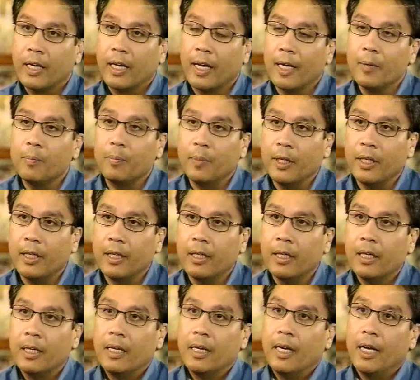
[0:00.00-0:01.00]
so that we
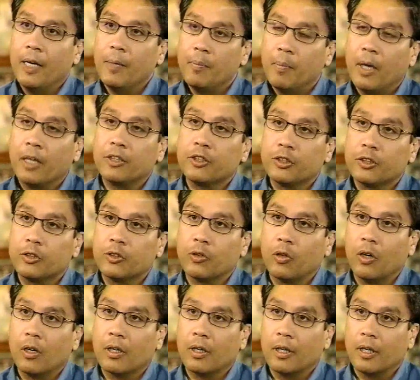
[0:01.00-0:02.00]
can be
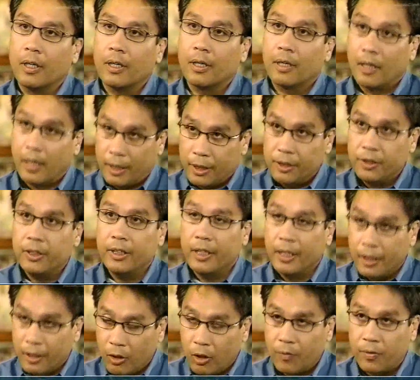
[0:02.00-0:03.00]
a much
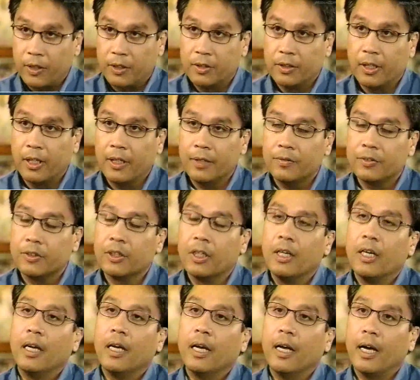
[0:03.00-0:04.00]
stronger country in and of
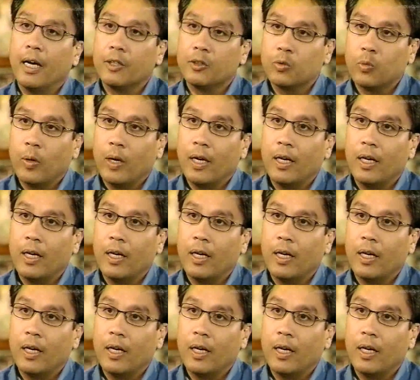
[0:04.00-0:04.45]
ourselves,